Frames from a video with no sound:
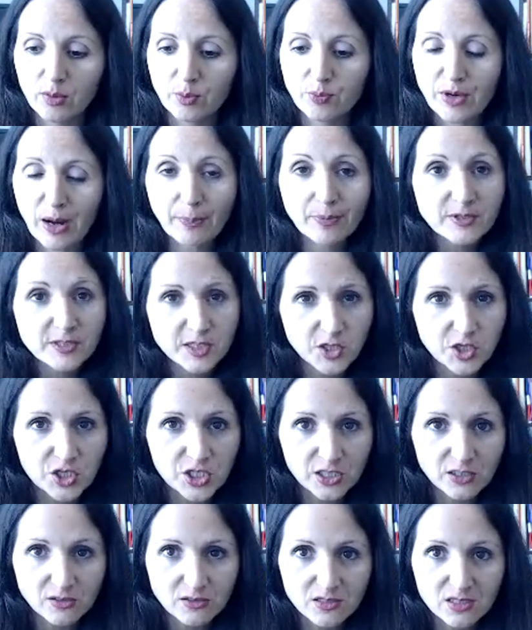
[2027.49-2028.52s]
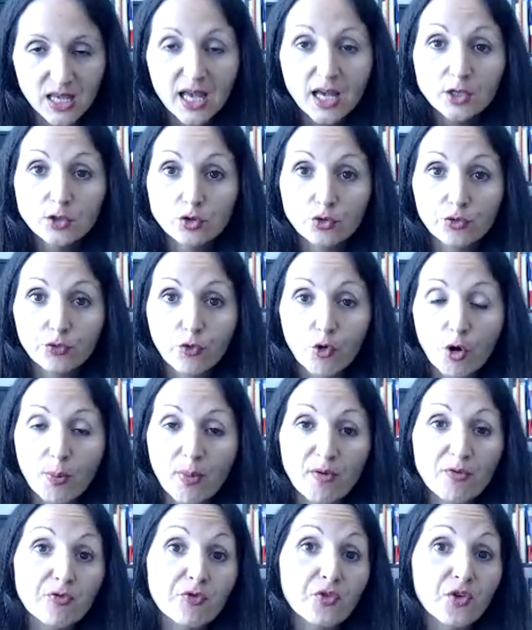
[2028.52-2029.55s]
prepositions to
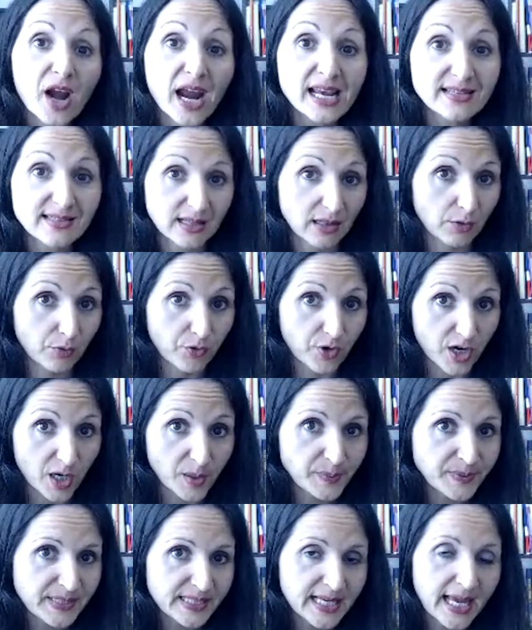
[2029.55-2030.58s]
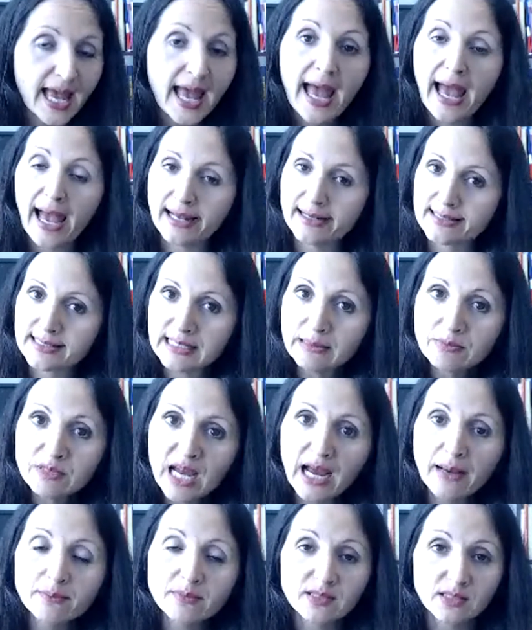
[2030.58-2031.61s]
form phrasal verbs, and
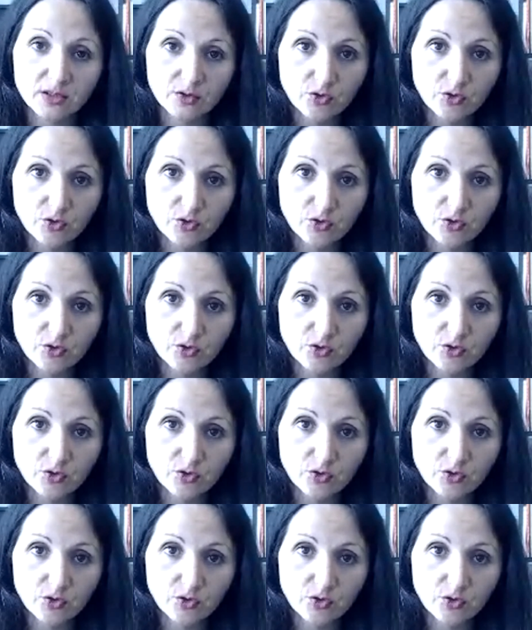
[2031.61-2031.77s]
sometimes